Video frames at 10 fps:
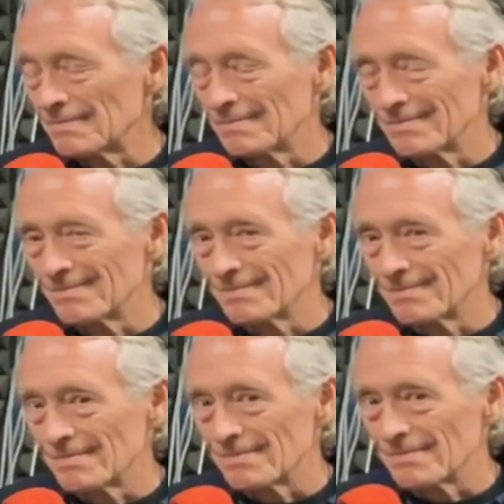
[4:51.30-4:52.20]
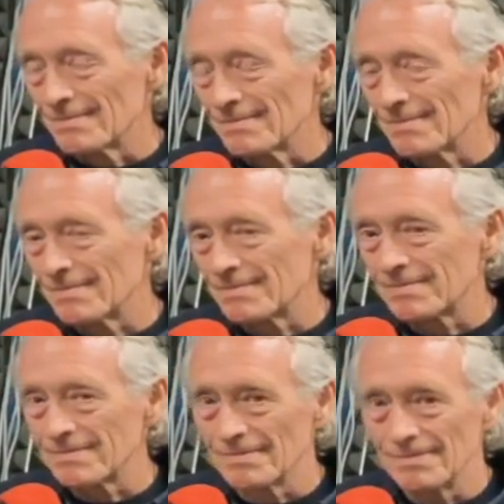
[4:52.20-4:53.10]

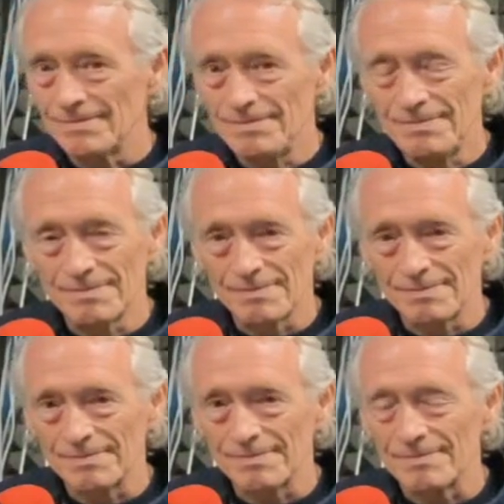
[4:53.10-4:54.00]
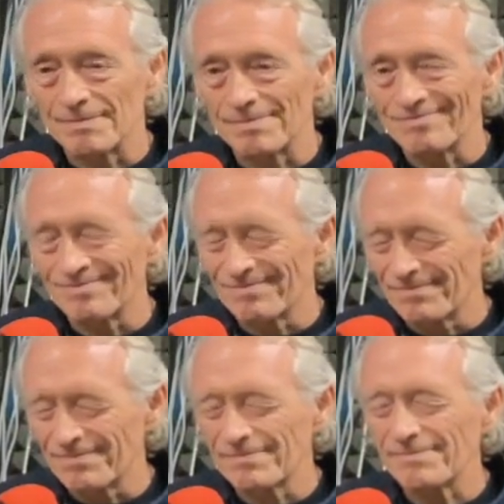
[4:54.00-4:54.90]

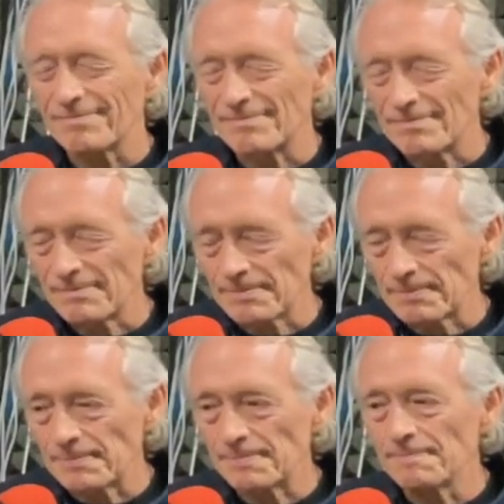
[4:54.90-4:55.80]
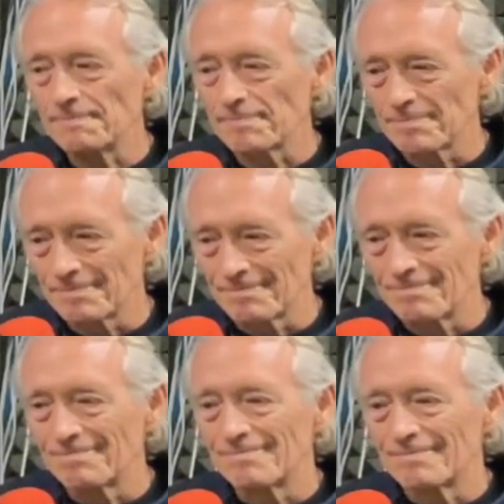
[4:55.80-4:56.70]

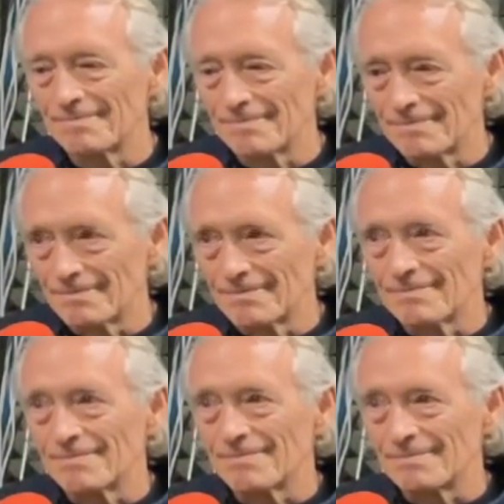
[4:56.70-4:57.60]
This person isn't speaking.